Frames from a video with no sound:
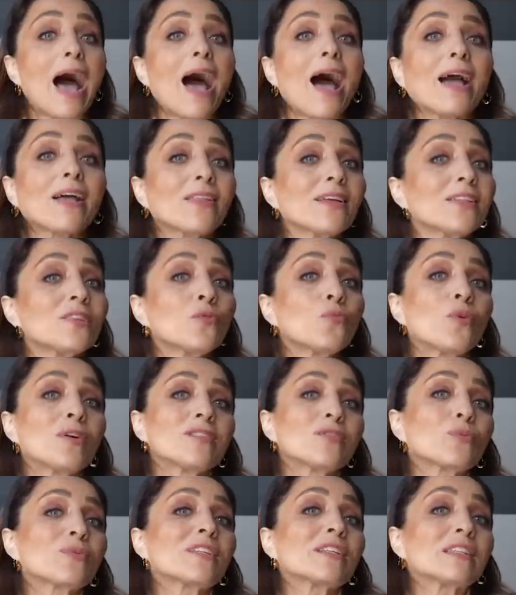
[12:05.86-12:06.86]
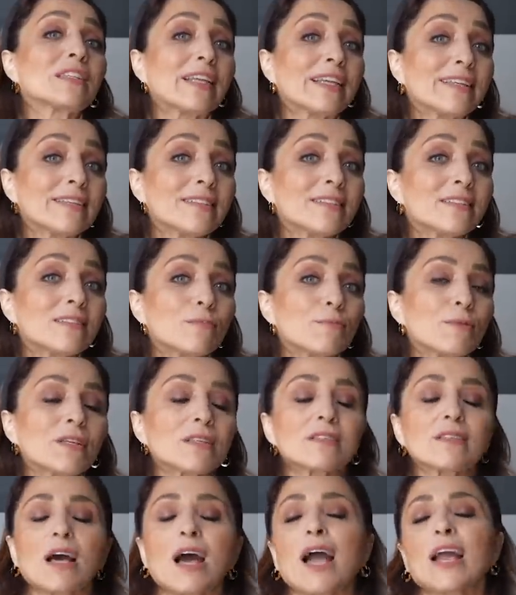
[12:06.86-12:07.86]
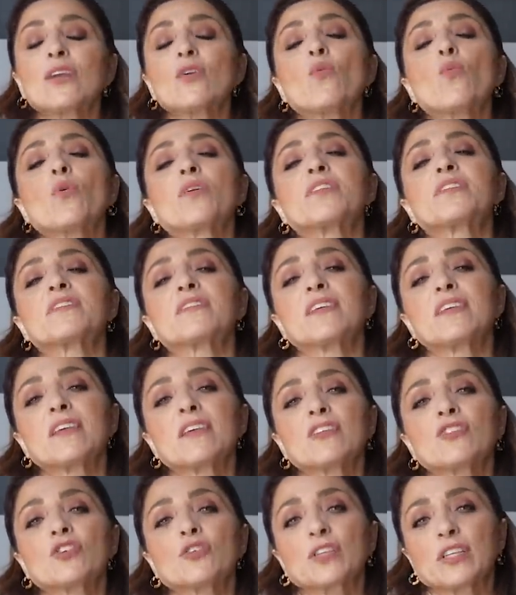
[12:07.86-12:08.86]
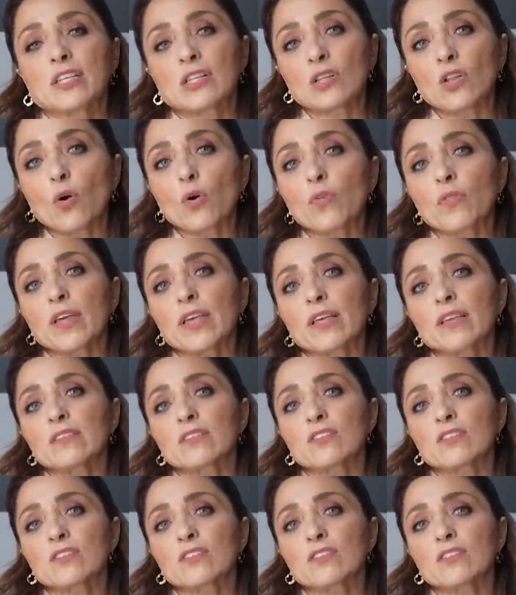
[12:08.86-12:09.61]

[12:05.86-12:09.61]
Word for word: I like the ones with the lids because I don't wanna see dirty clothing.